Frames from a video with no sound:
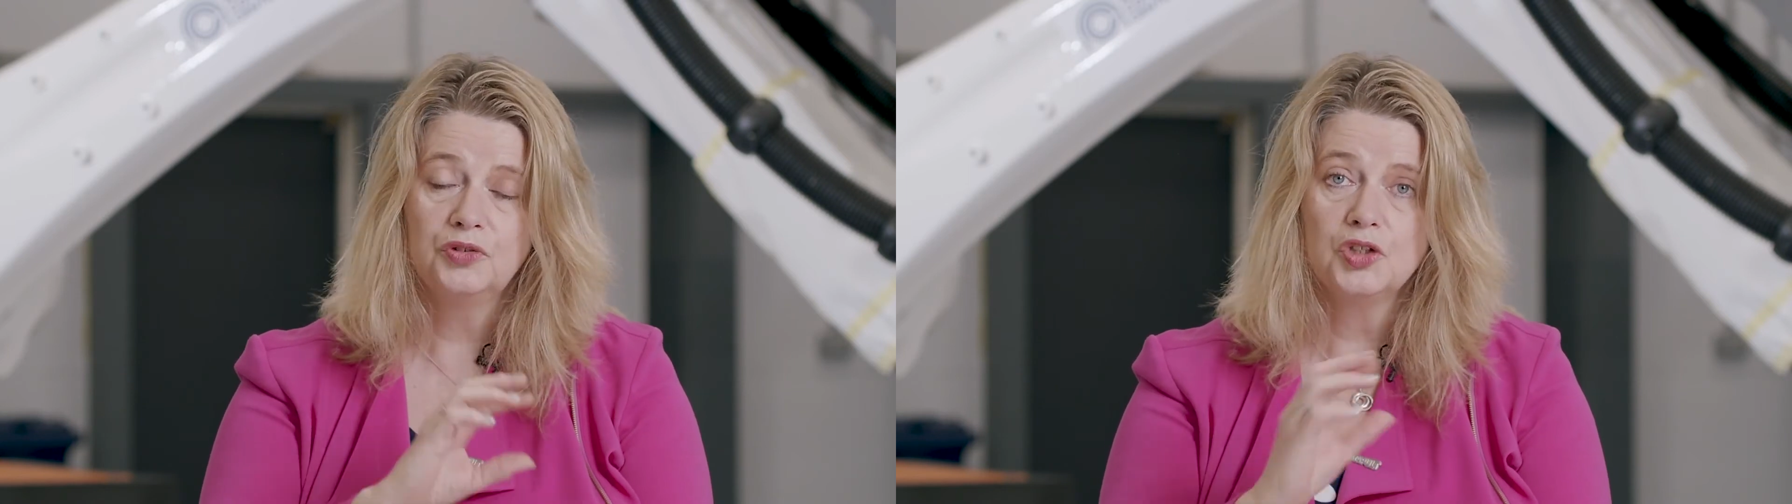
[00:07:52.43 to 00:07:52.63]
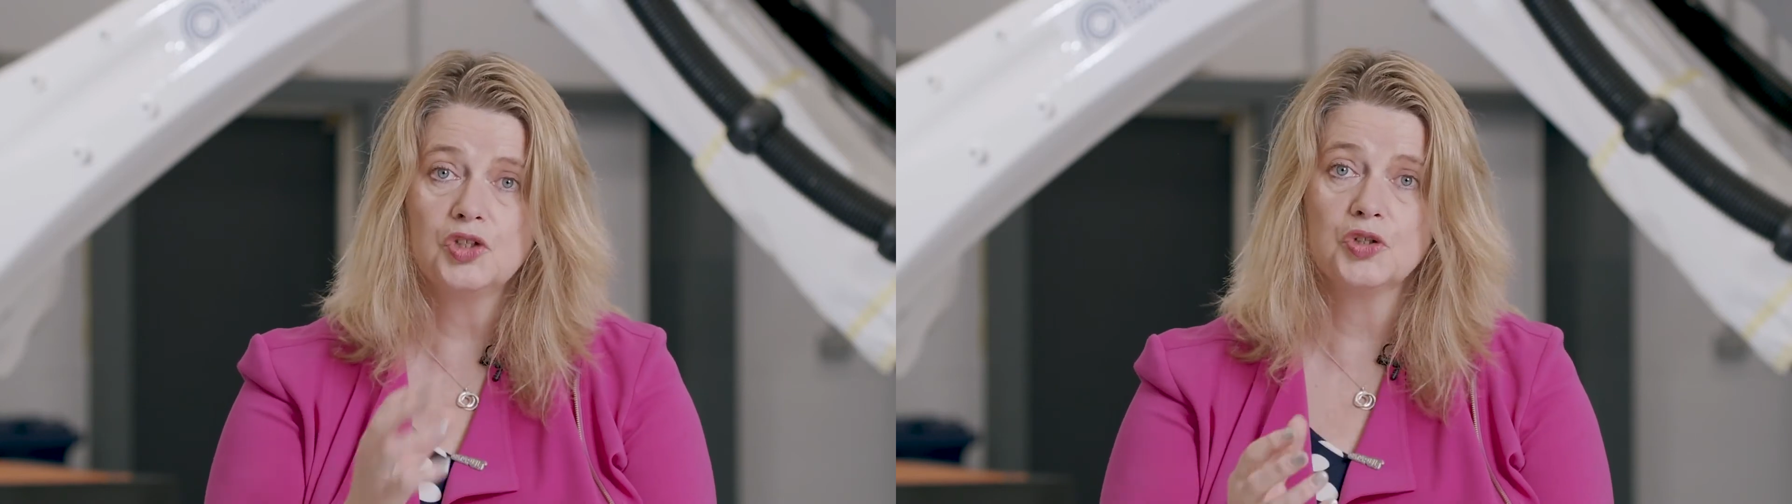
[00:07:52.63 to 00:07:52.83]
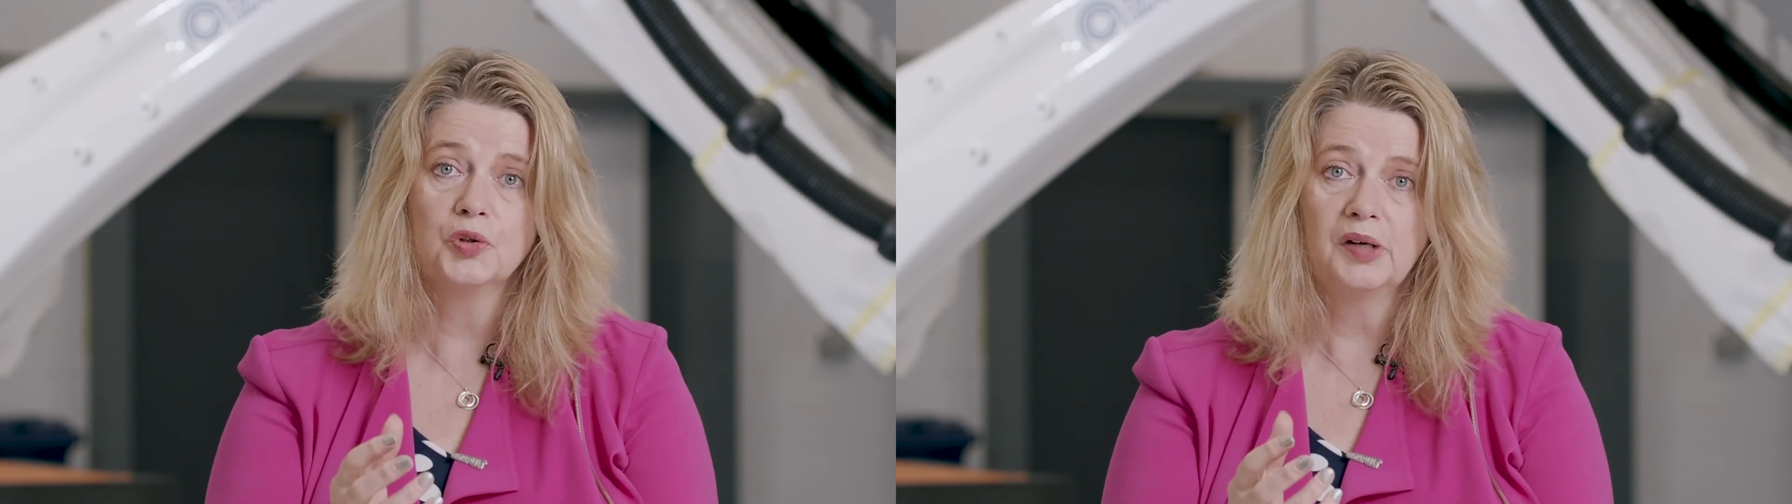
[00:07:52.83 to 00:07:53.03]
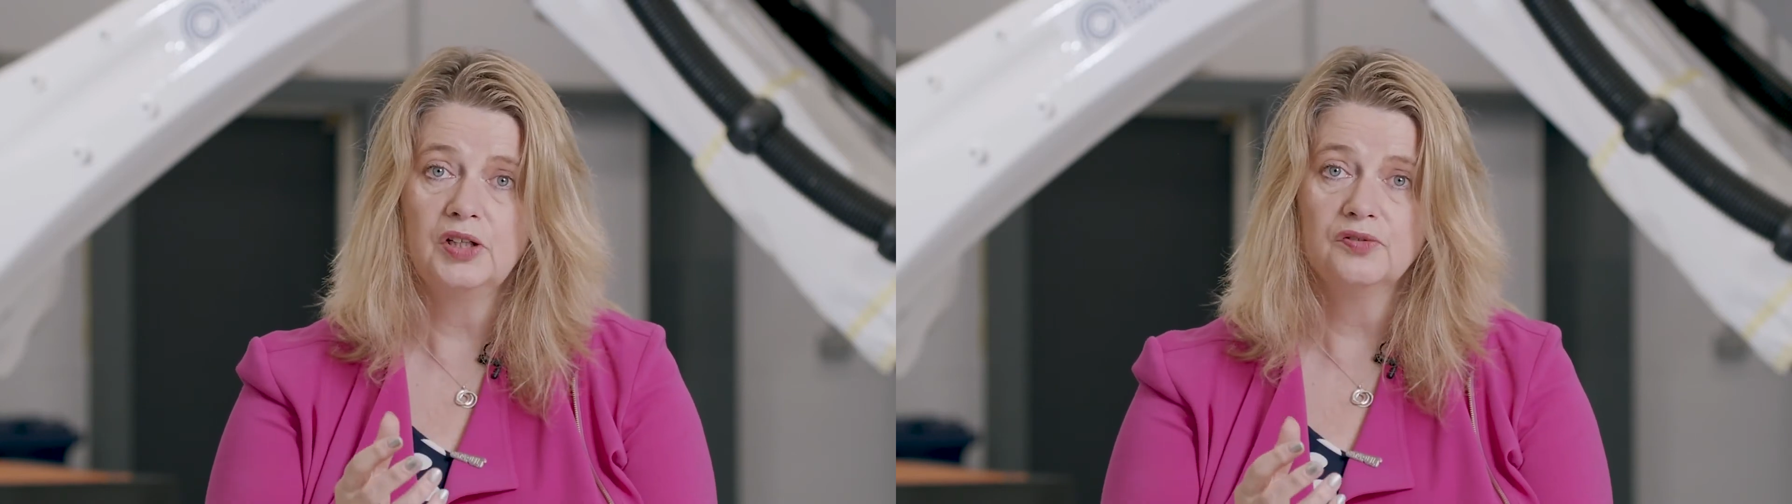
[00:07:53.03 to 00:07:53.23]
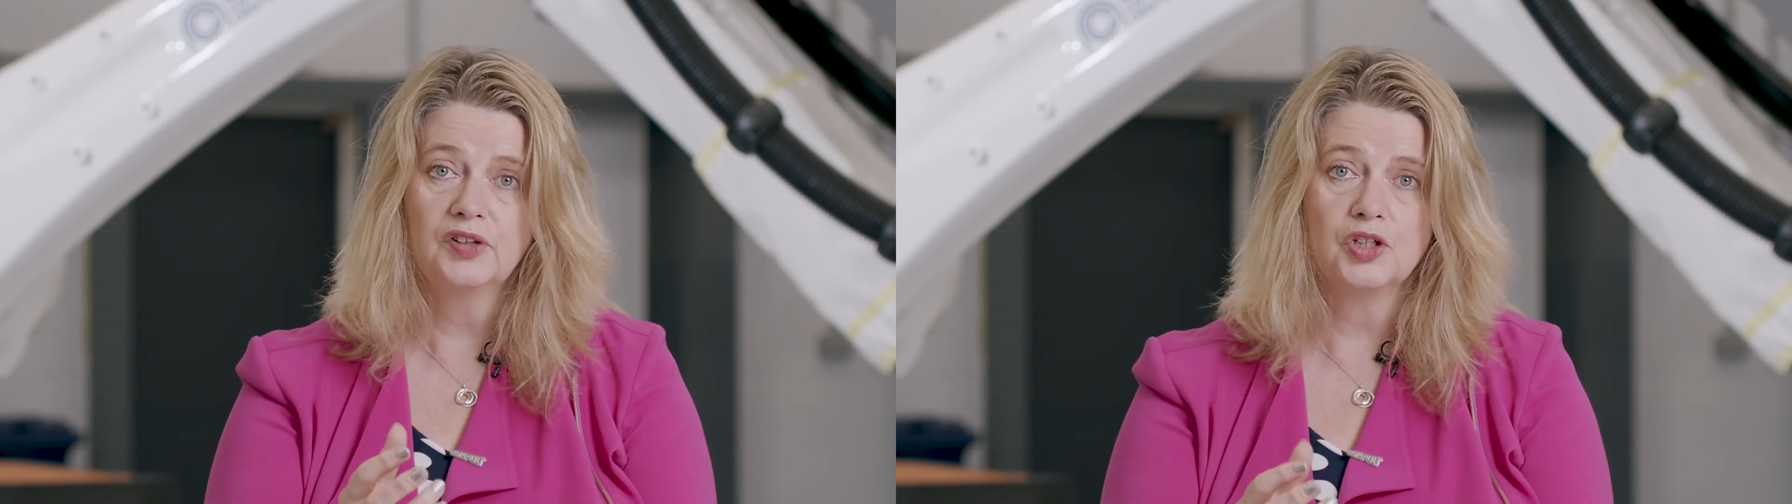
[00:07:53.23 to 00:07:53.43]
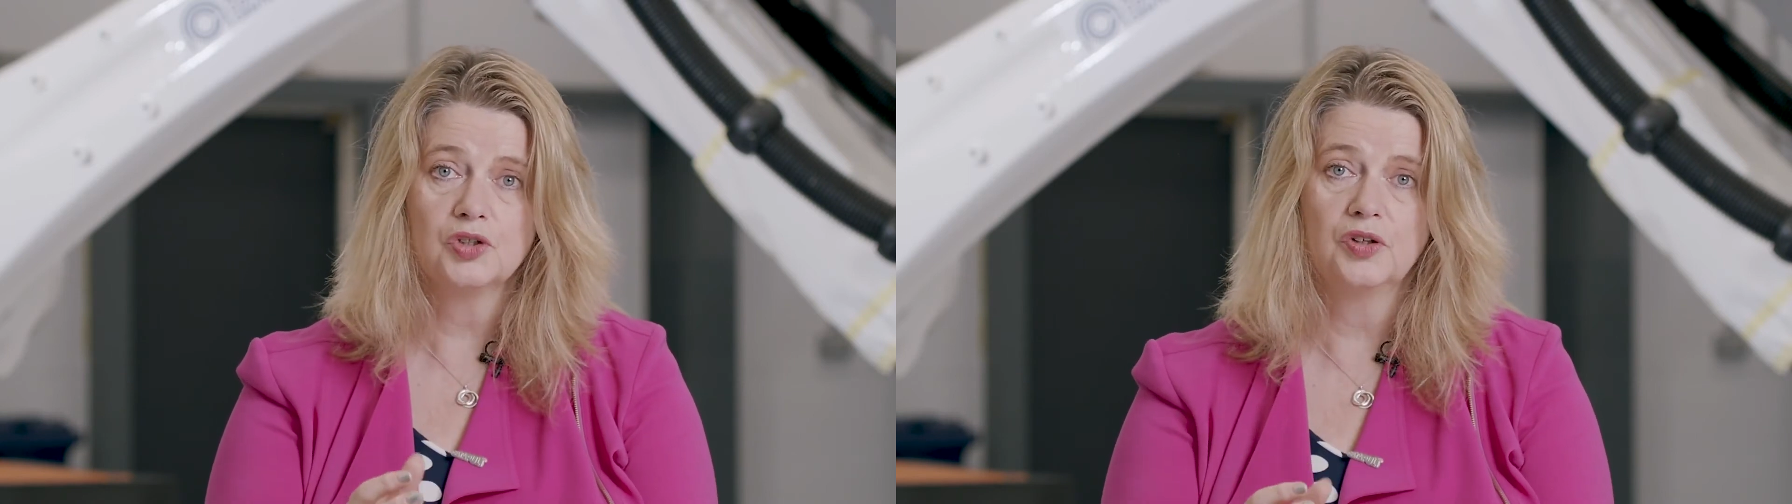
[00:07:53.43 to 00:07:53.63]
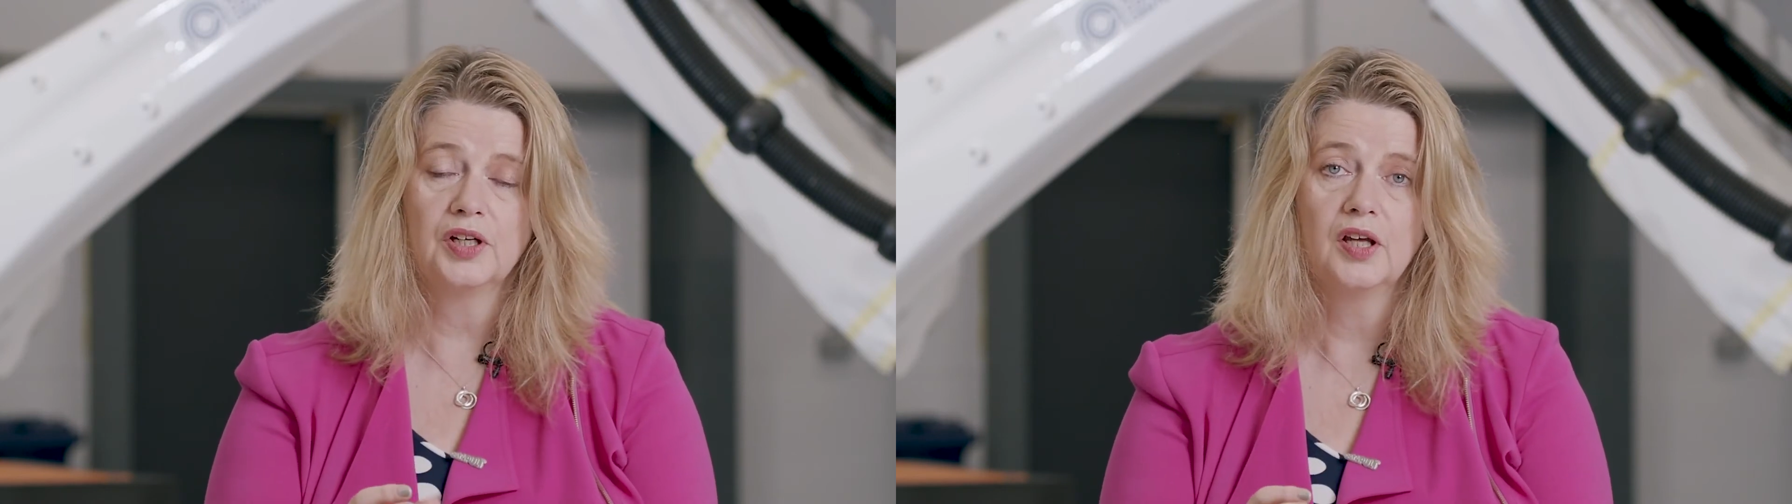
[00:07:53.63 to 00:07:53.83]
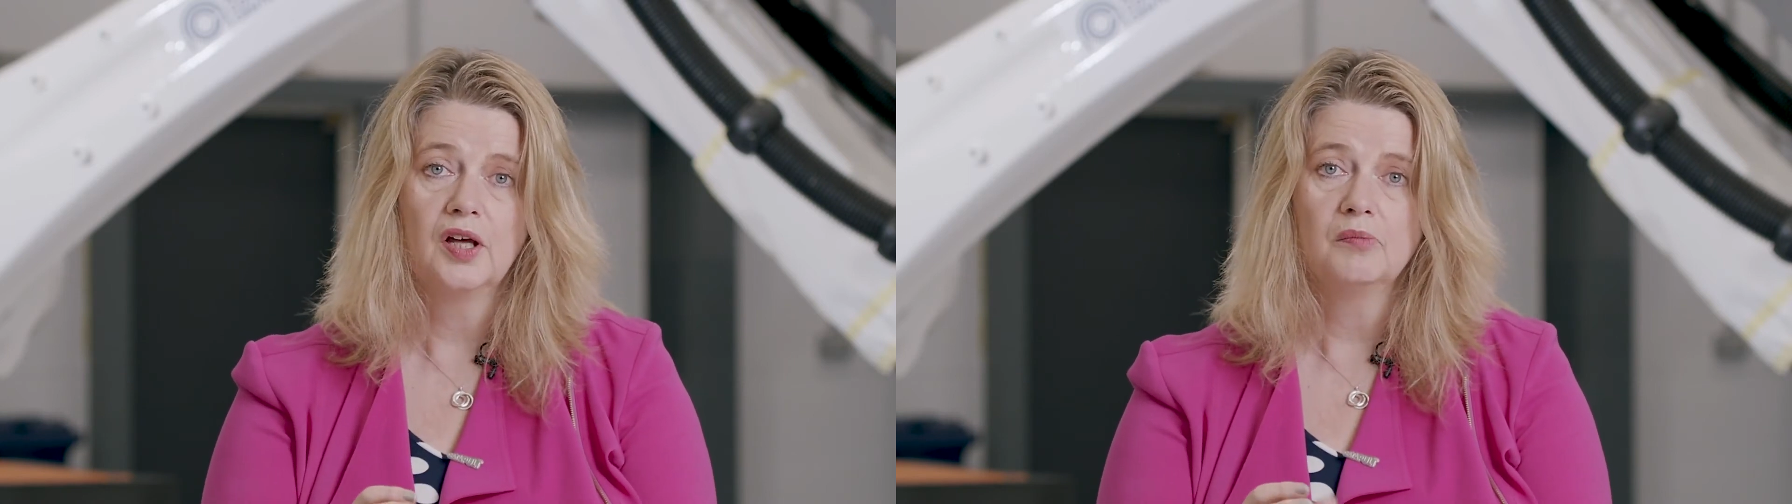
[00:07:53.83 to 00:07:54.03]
digital manufacturing